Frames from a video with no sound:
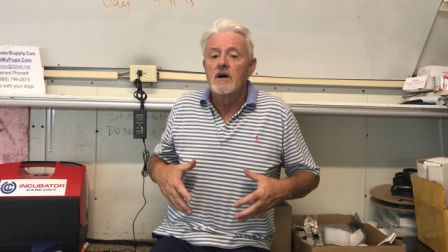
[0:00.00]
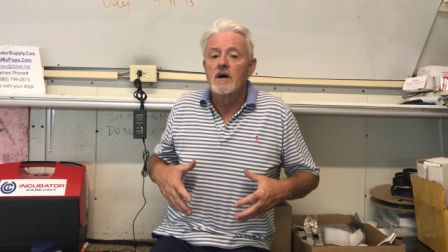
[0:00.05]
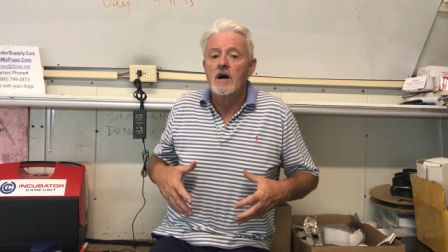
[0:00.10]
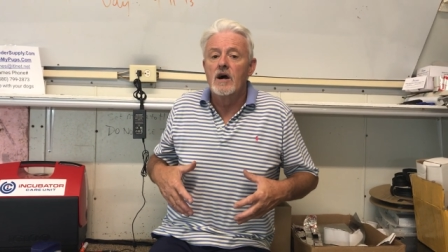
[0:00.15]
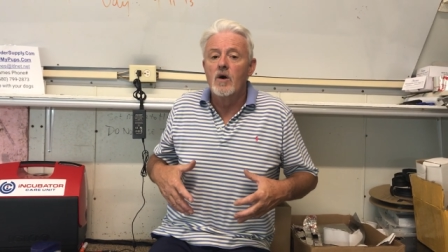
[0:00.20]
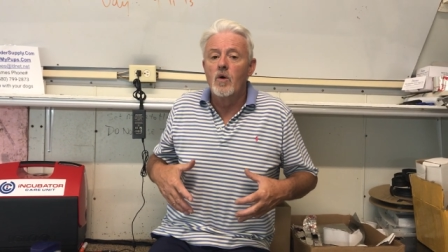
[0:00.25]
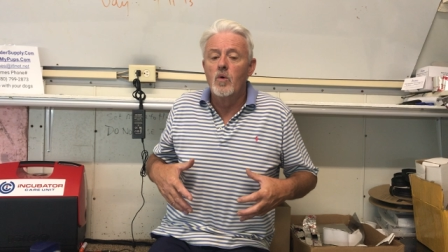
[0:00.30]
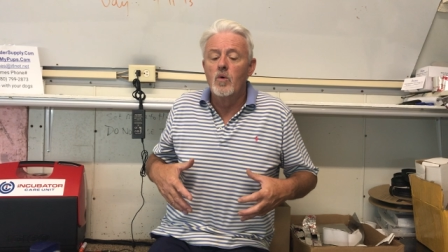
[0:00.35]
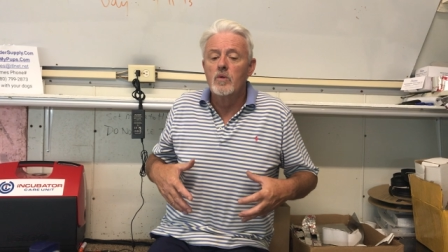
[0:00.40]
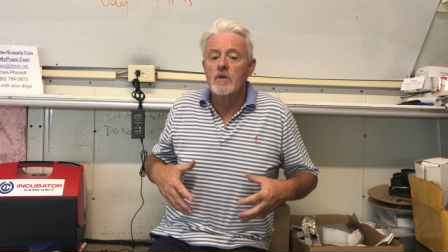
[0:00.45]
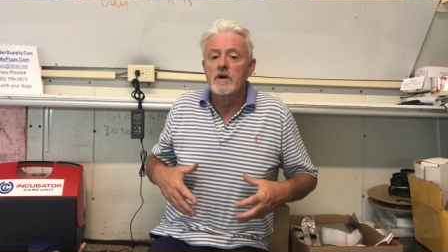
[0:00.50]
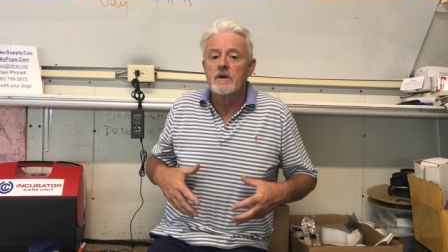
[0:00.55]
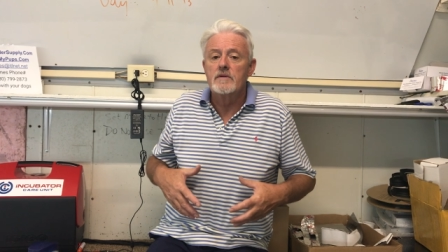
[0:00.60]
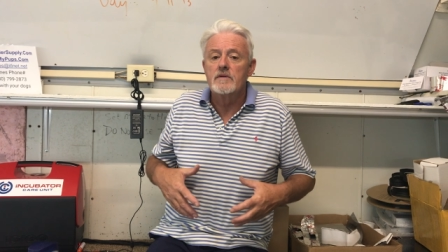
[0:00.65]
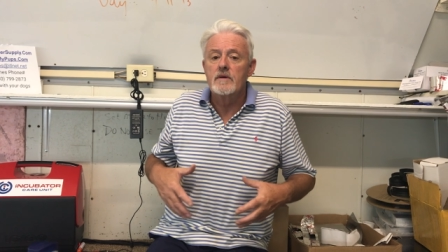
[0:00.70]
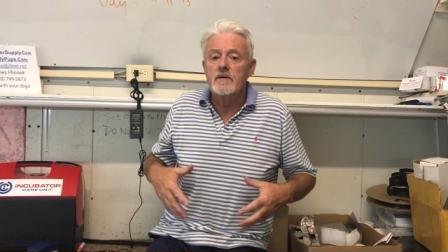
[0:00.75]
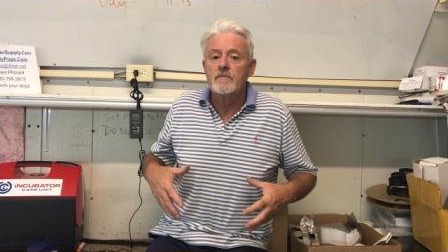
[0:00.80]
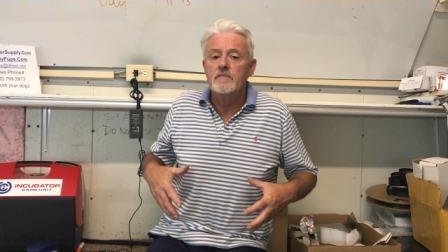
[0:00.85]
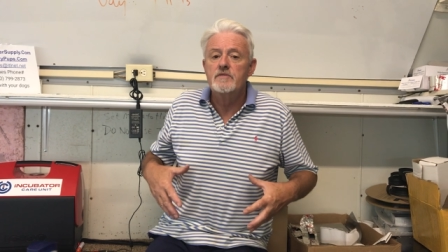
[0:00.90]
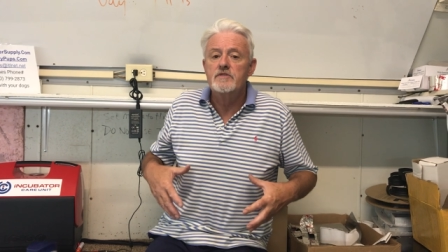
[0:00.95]
uh, all the
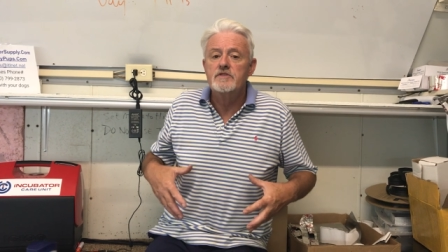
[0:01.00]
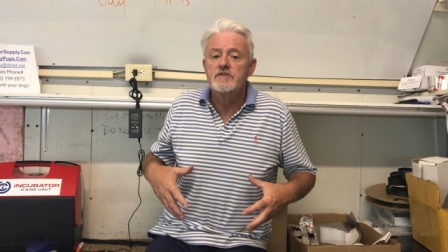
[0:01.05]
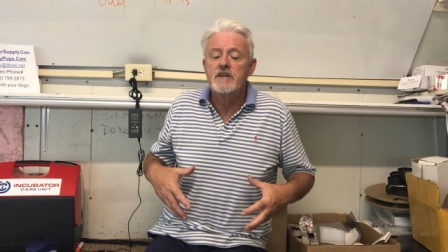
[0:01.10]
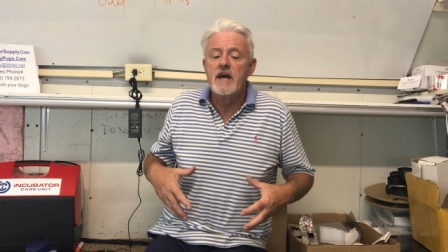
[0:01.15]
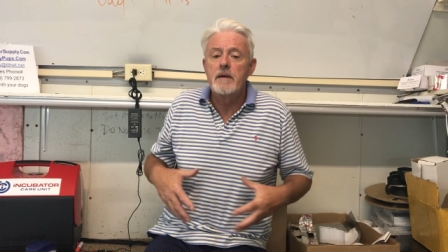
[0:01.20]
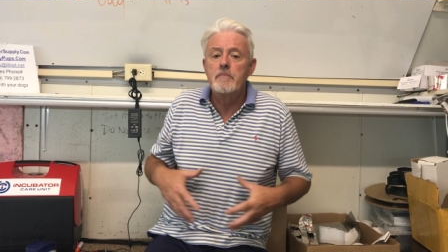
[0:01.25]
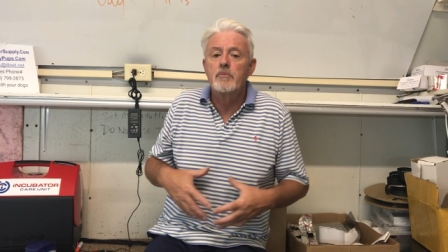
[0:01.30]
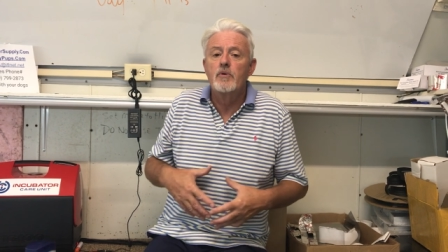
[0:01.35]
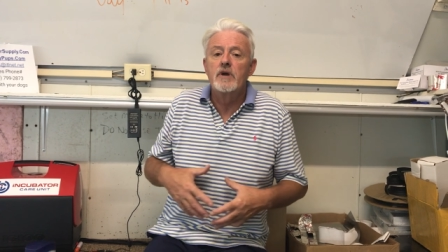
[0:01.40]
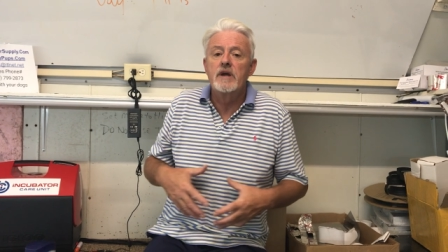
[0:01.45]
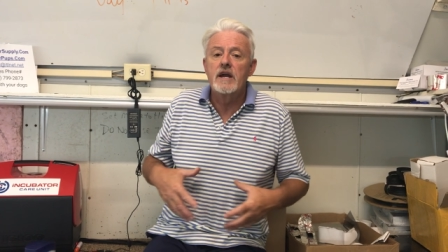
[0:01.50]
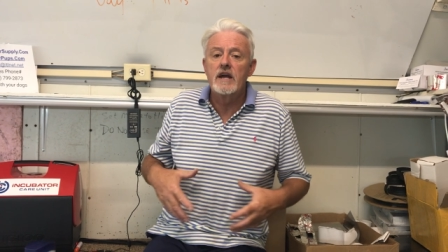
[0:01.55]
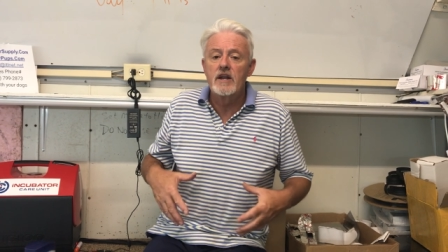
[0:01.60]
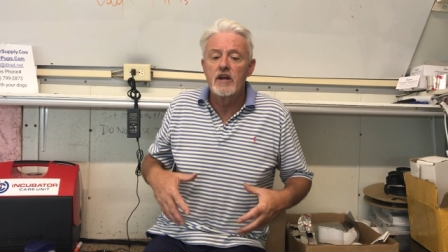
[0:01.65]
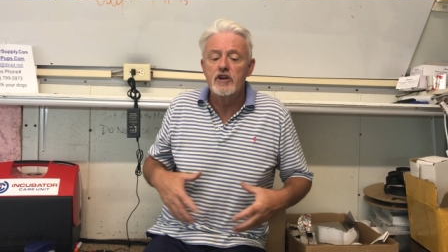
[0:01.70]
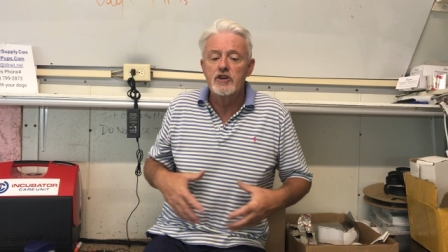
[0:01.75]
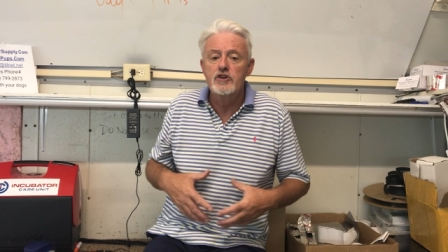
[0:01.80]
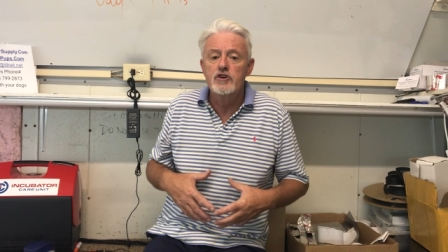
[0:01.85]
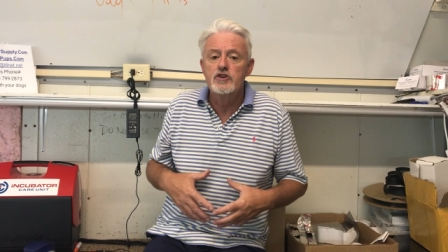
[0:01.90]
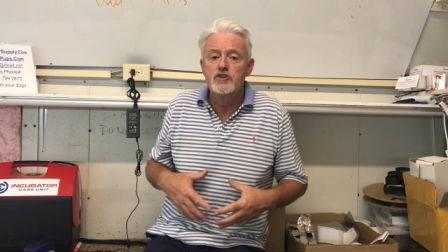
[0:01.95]
debris in
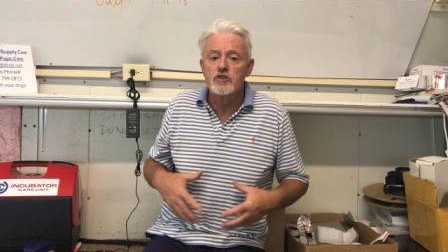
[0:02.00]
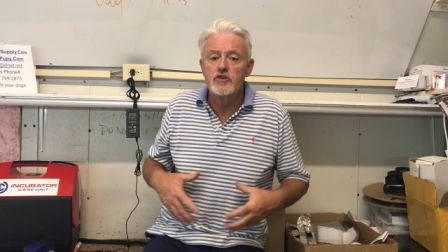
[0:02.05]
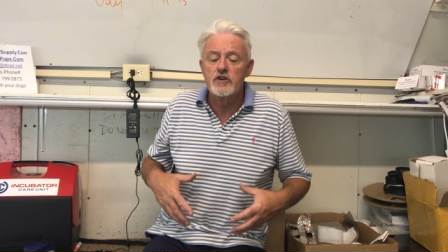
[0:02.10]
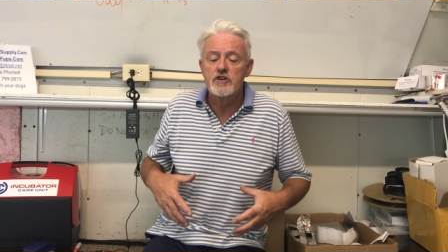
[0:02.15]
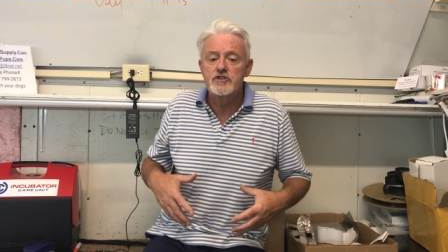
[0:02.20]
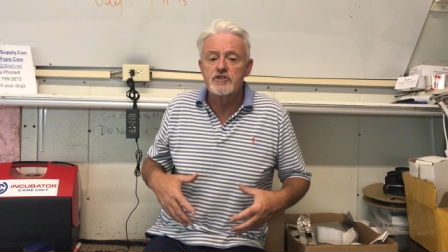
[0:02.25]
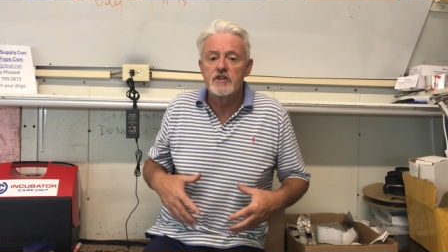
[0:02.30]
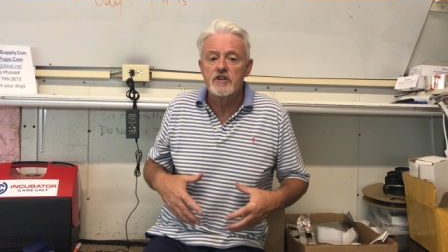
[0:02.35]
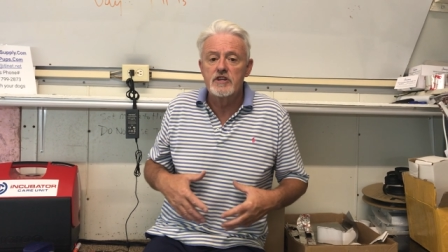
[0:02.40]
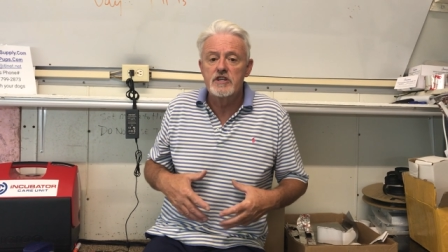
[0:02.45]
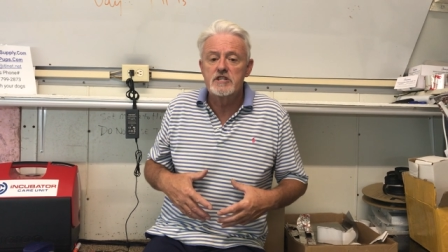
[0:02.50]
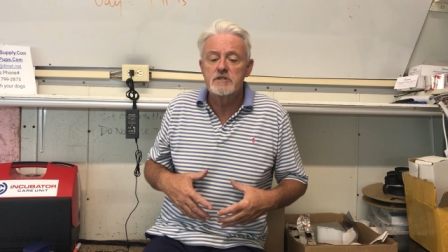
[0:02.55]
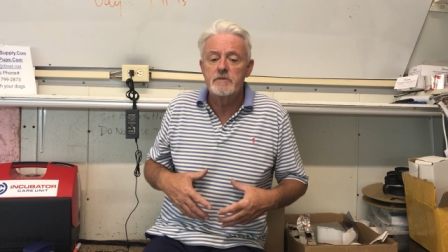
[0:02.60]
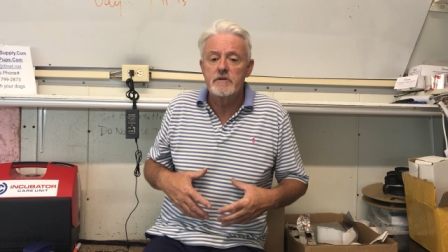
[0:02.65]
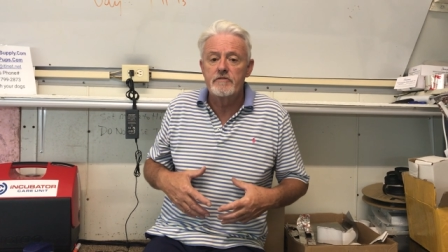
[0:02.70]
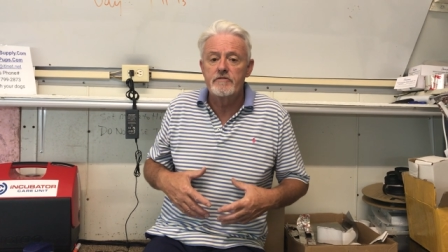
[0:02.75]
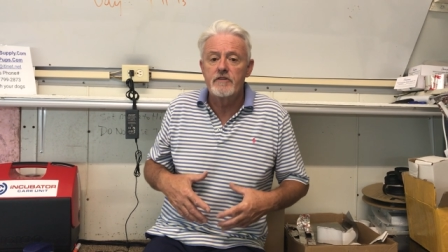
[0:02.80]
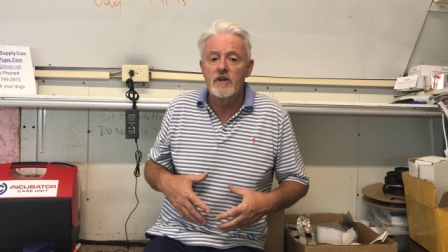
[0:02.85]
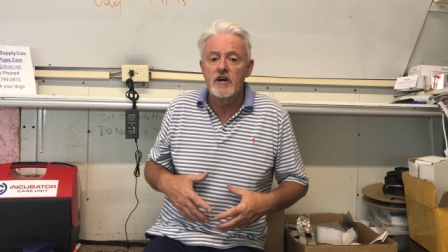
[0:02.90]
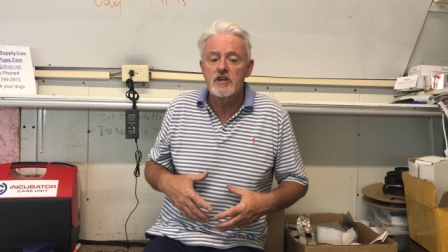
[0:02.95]
a uterus that needs to
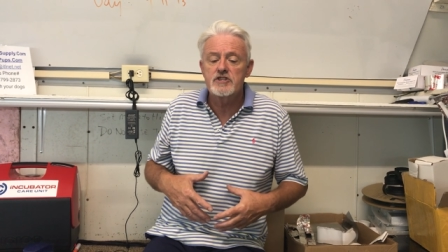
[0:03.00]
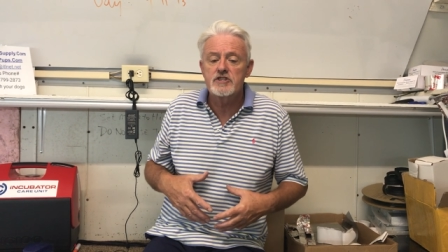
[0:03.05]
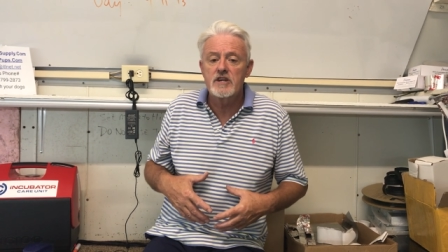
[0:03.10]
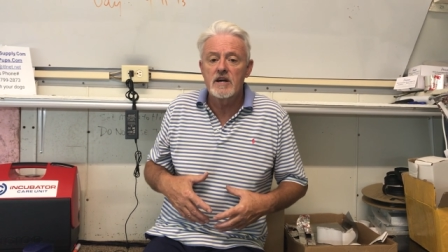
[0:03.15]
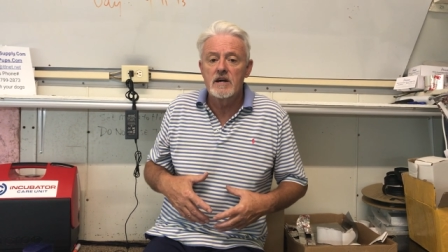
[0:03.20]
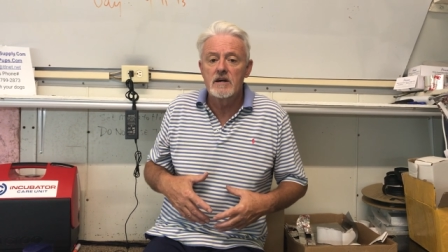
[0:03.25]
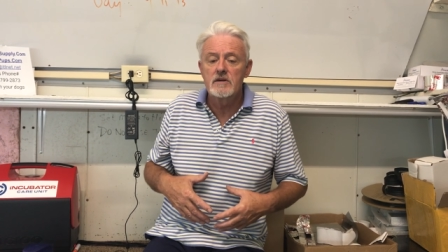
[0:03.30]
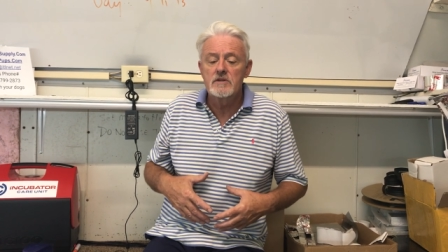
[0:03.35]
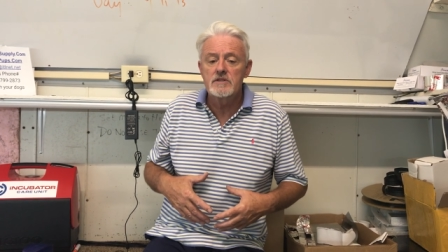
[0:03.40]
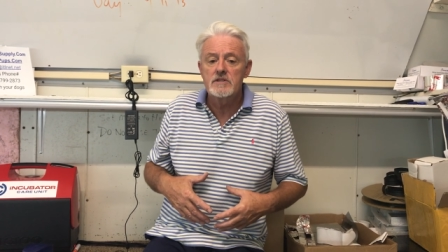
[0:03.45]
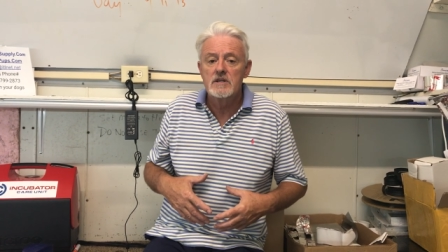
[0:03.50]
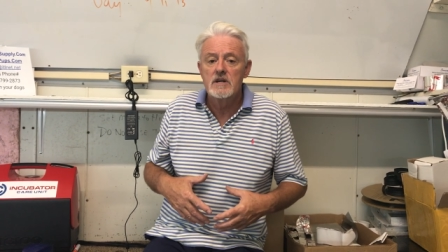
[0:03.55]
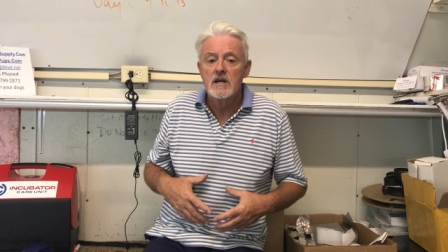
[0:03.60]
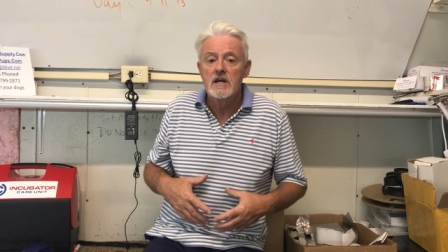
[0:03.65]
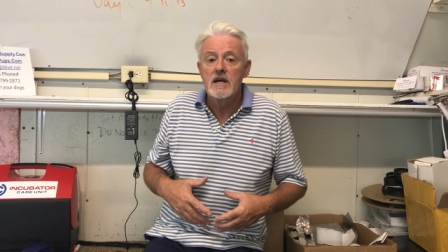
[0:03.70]
be flushed out.